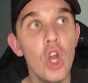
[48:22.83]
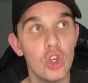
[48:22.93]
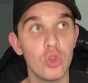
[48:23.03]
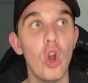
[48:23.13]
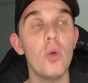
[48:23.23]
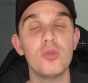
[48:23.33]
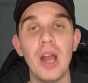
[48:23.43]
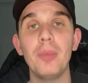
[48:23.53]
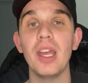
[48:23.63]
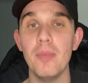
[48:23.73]
Troy was
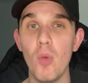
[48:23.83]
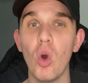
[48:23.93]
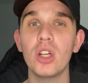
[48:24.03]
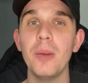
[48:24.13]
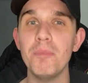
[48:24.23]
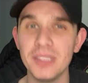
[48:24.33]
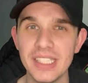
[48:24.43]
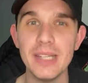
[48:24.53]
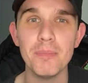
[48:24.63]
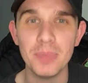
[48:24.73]
probably a more
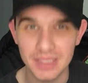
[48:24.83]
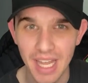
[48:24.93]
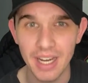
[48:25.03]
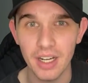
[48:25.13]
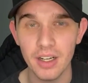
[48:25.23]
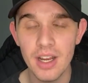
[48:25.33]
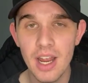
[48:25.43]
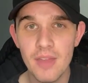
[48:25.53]
complete player